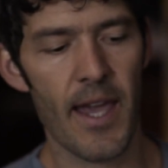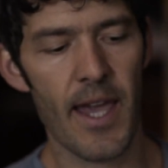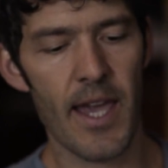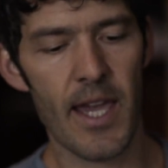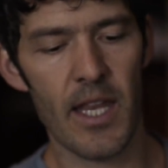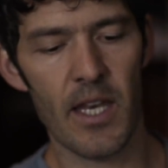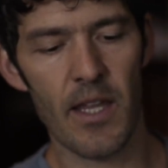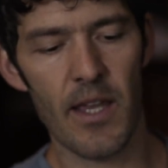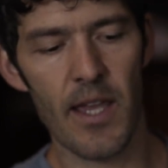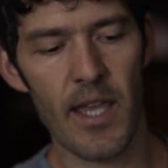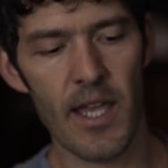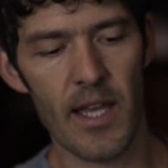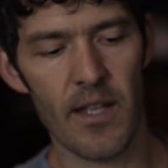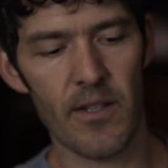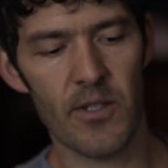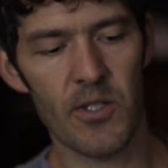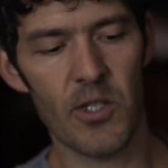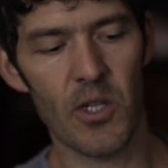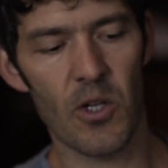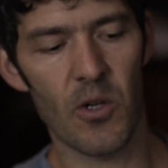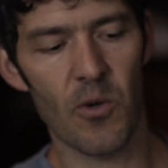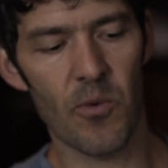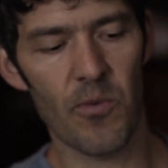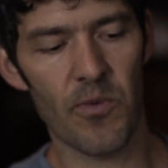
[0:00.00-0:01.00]
And
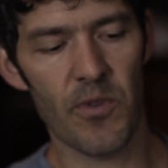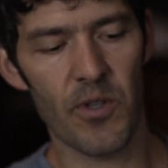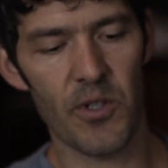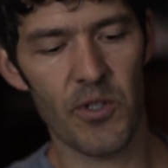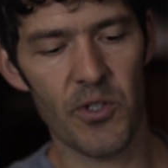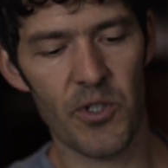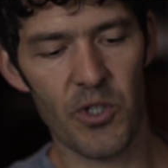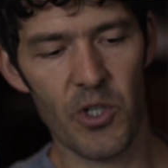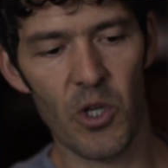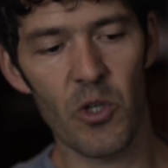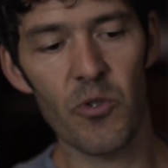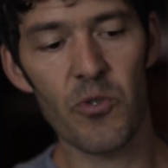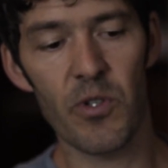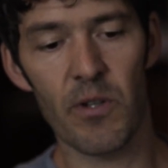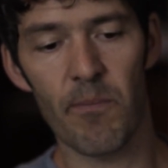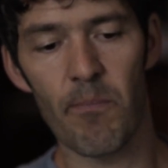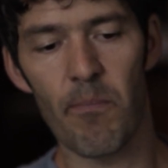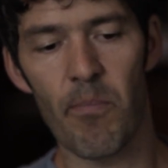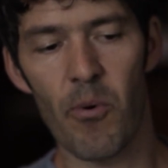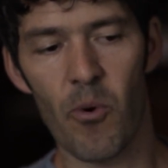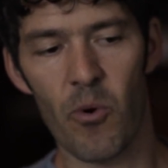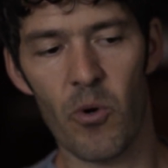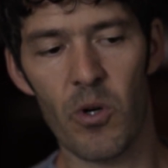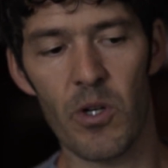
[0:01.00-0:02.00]
so the
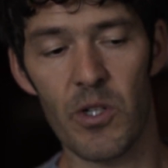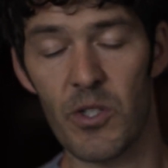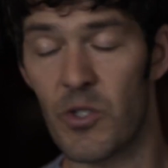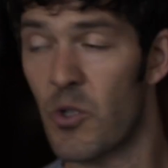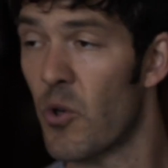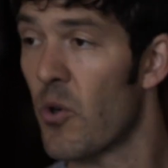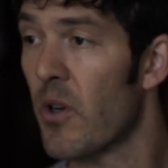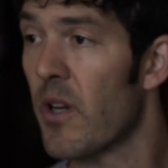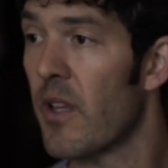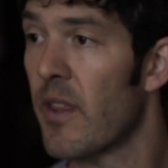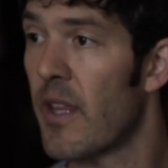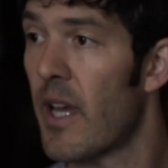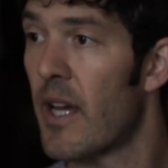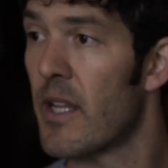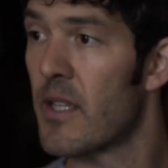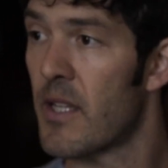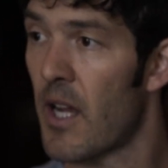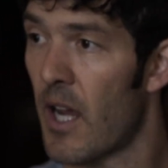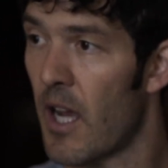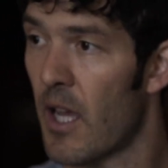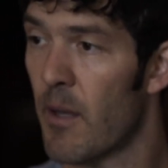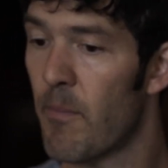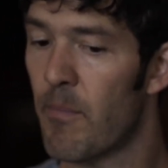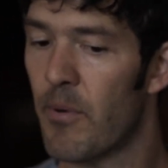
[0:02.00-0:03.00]
children born during that
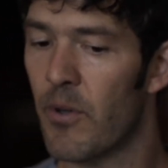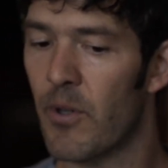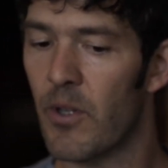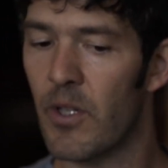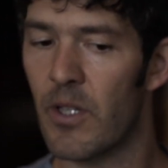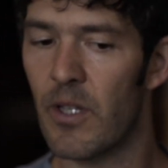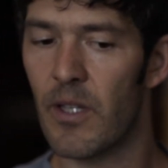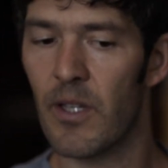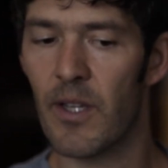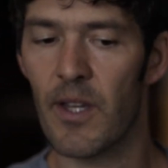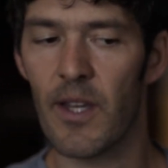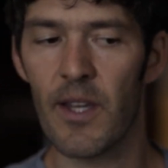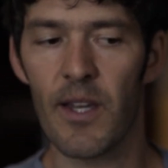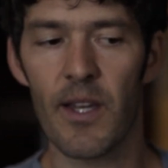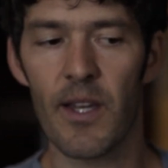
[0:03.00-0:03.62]
time period